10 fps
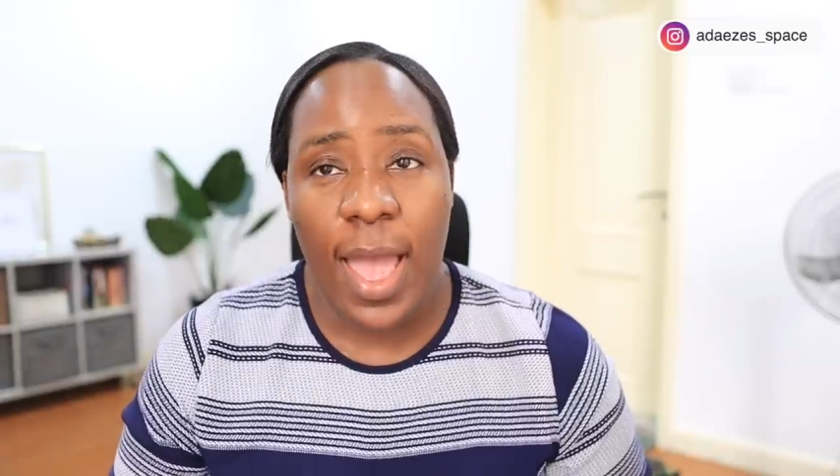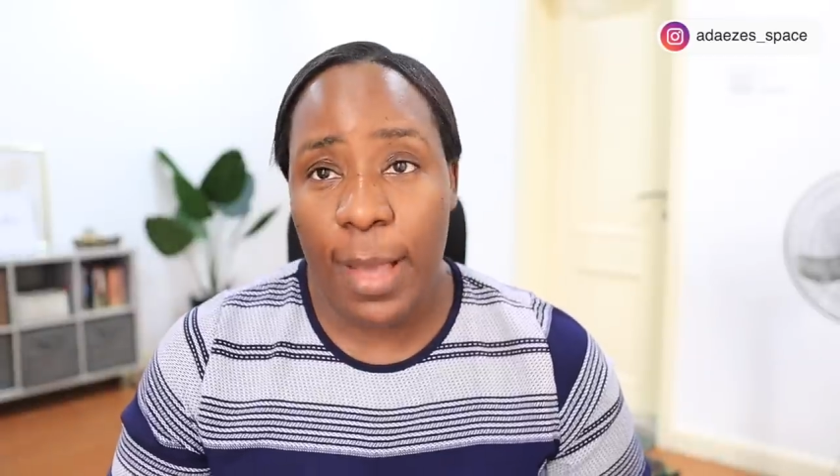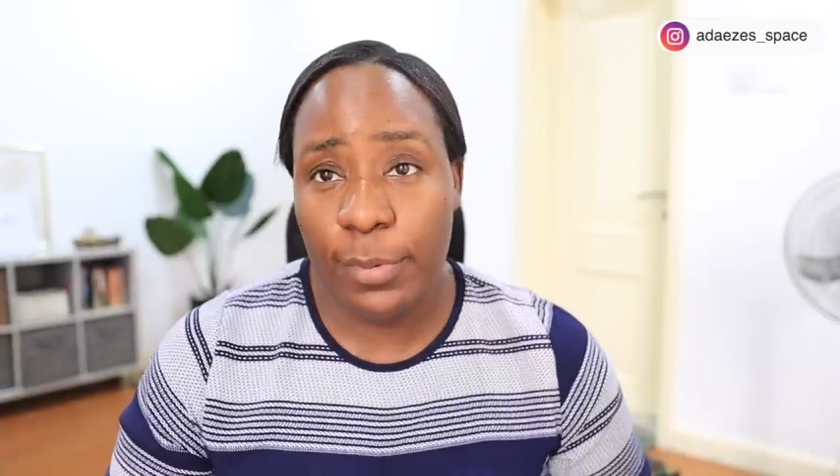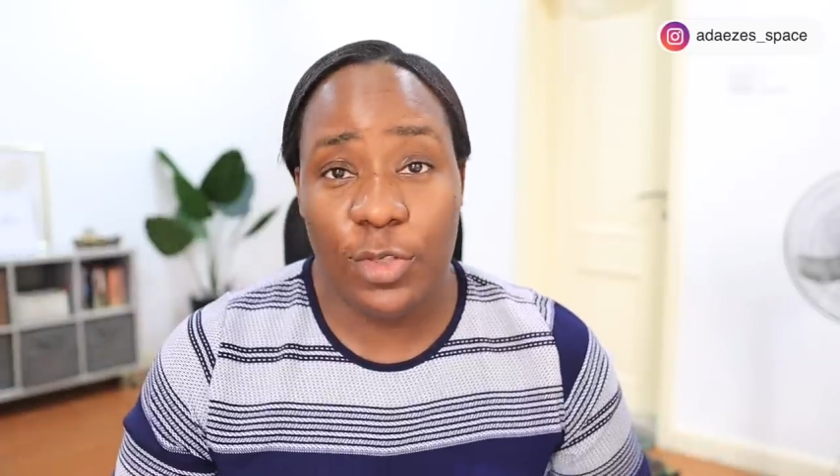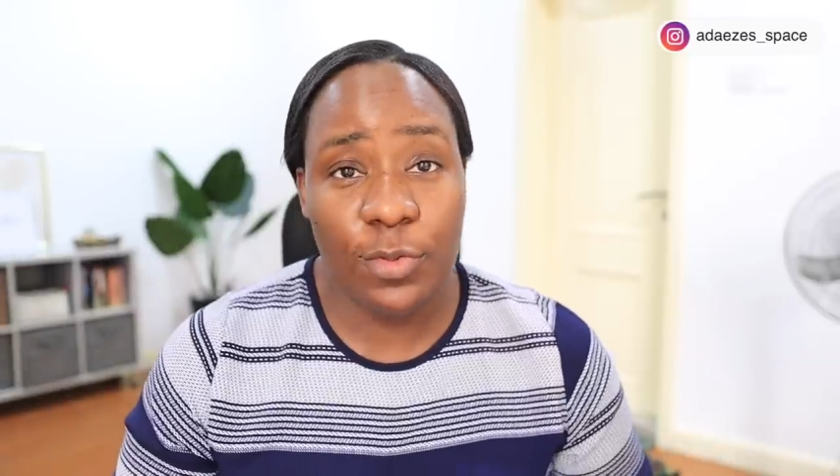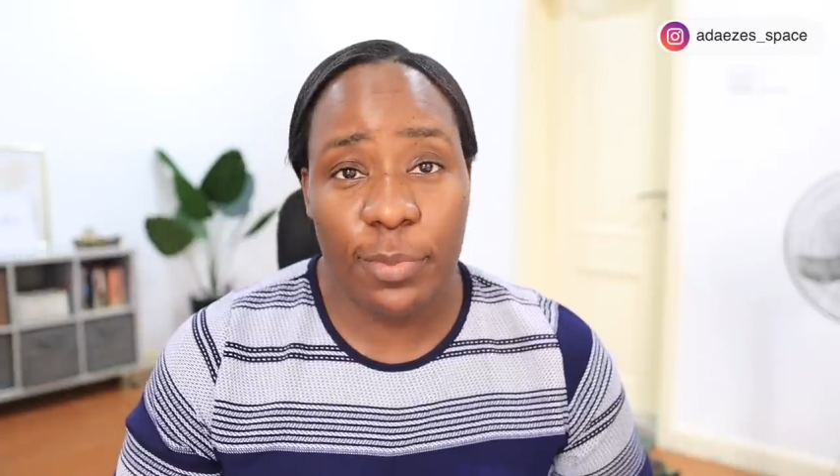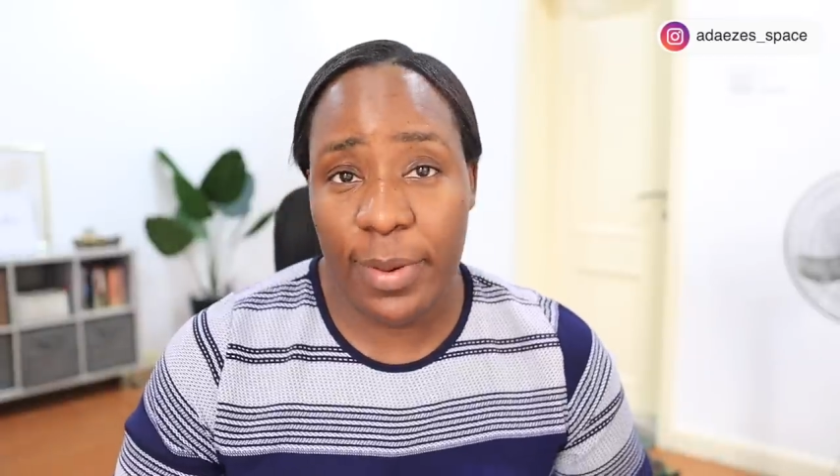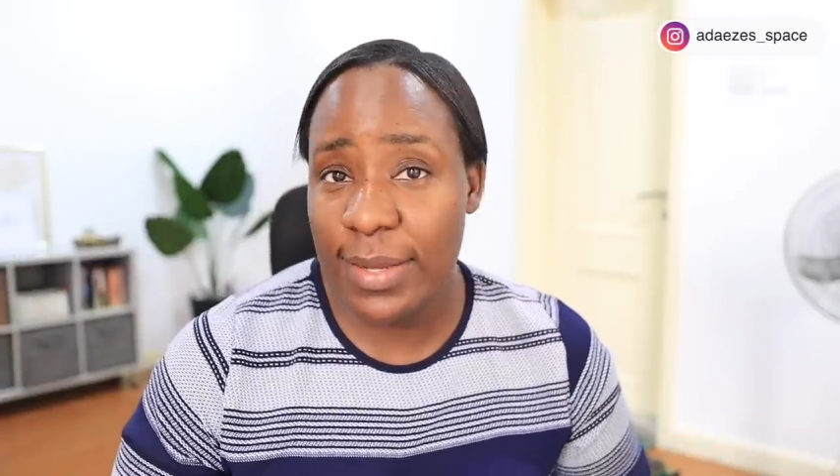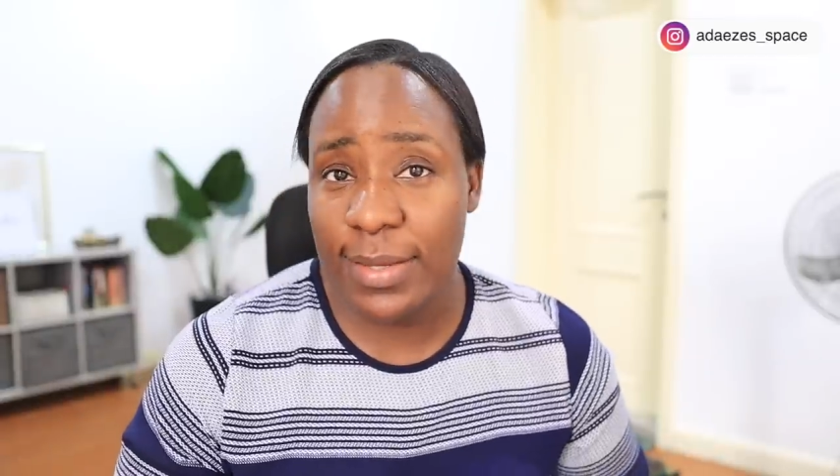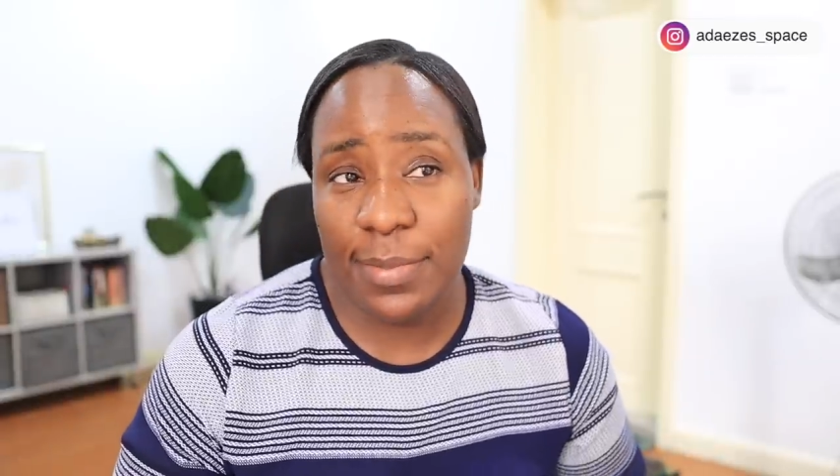I'm going to be
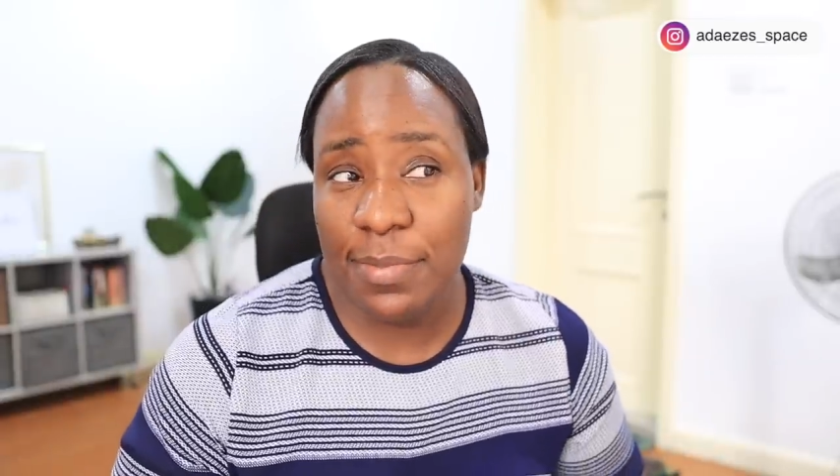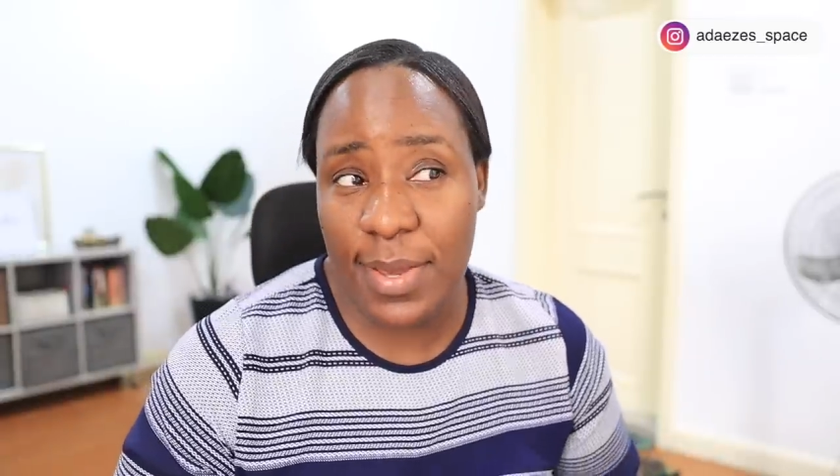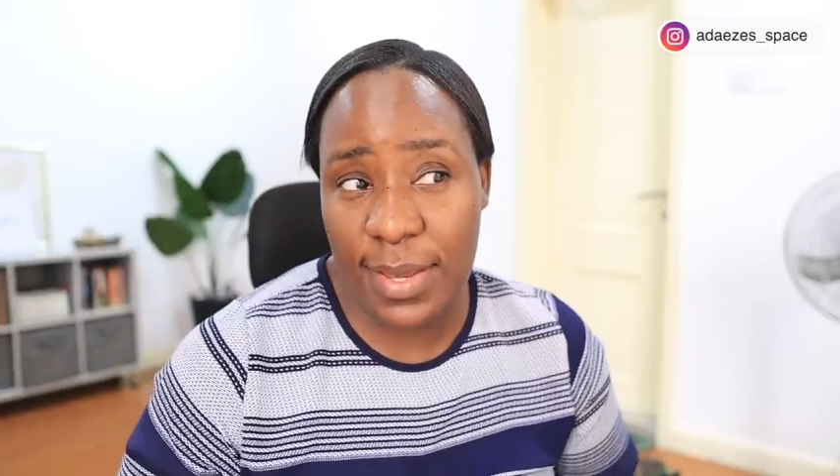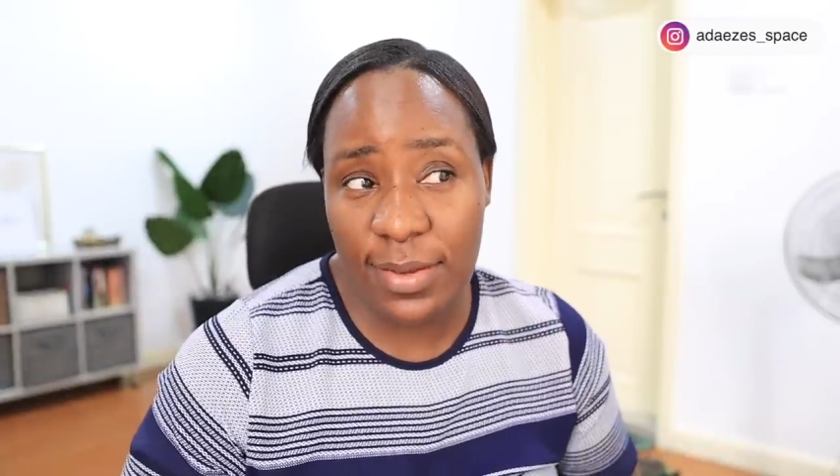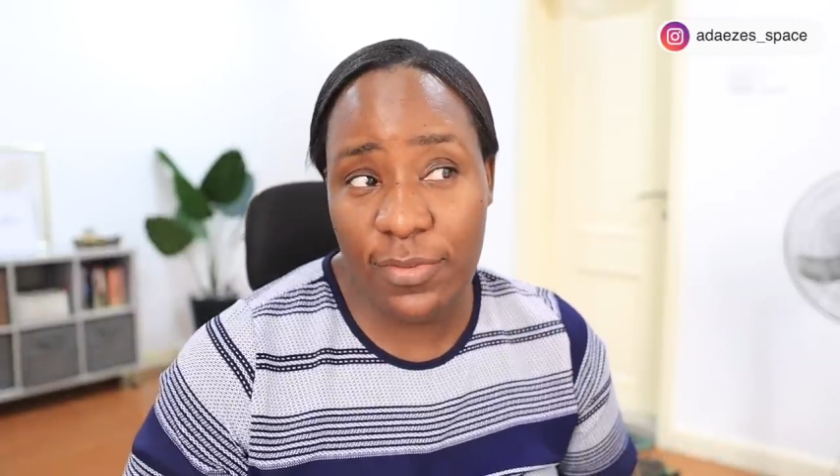back in May.